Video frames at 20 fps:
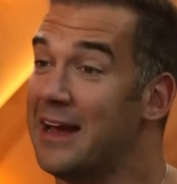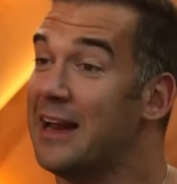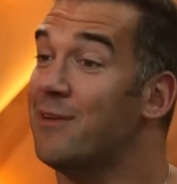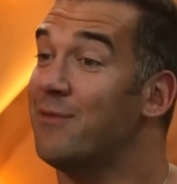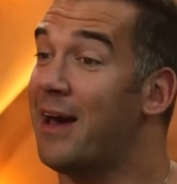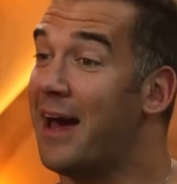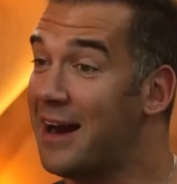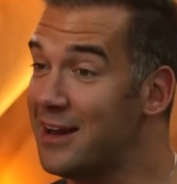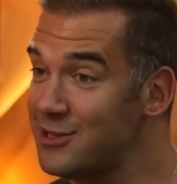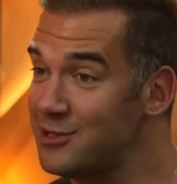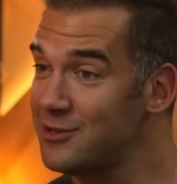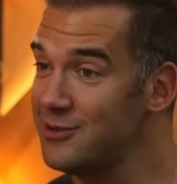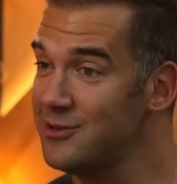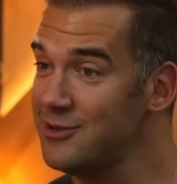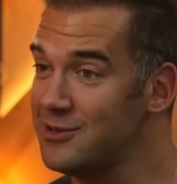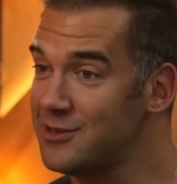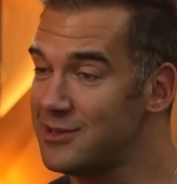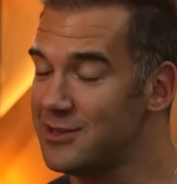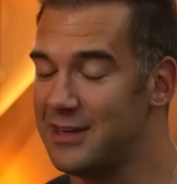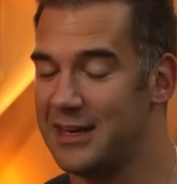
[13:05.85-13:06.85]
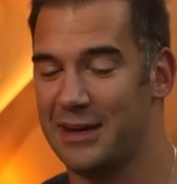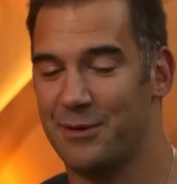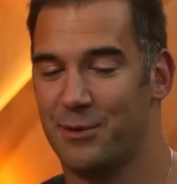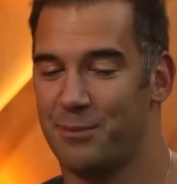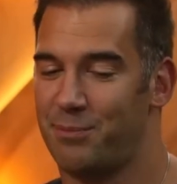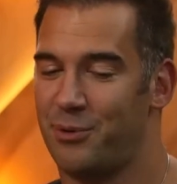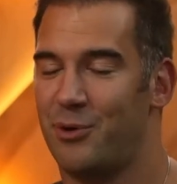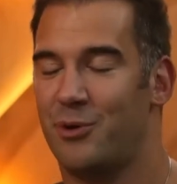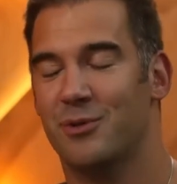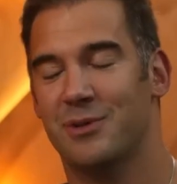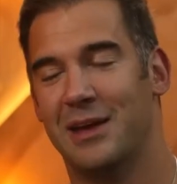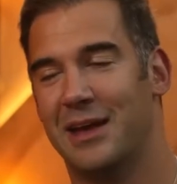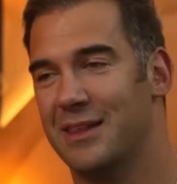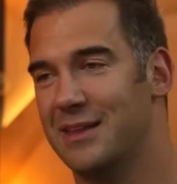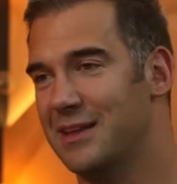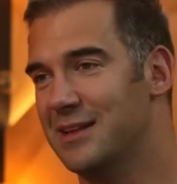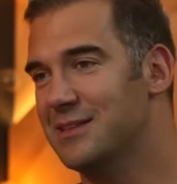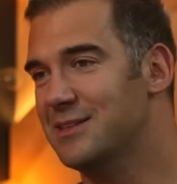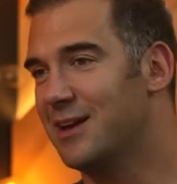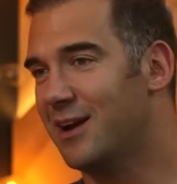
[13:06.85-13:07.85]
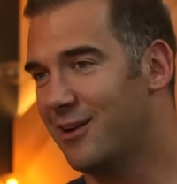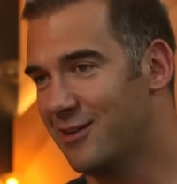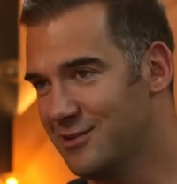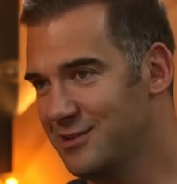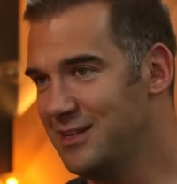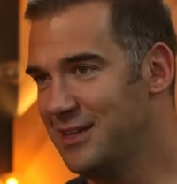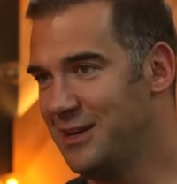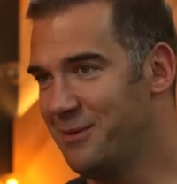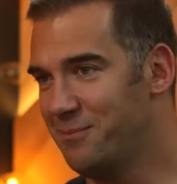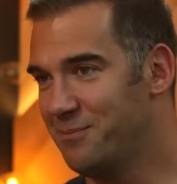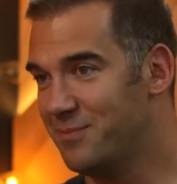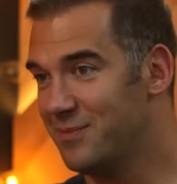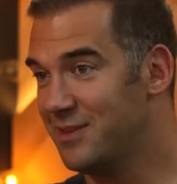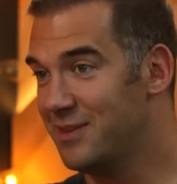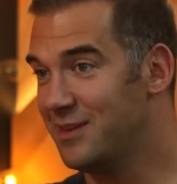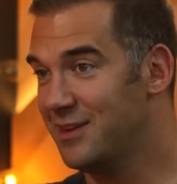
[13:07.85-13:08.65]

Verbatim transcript: negative attitudes, it would pull down the entire team.